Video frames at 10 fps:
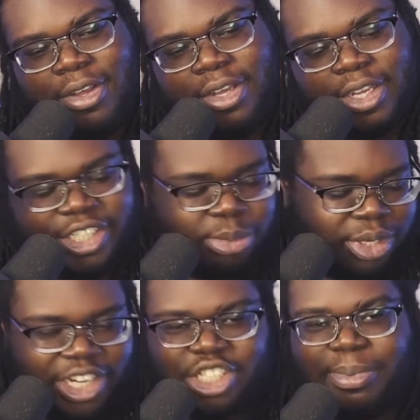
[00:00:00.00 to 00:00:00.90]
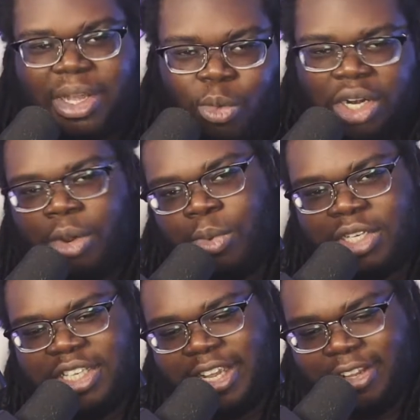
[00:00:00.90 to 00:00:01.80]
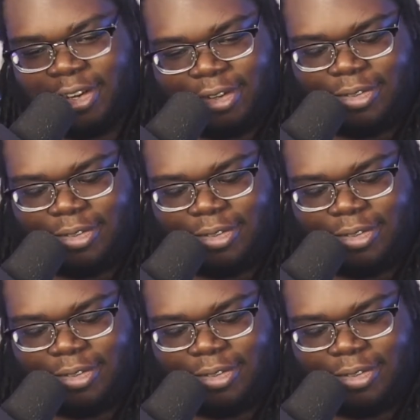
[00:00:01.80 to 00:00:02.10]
she wanted it to be a one-on-one date, you know.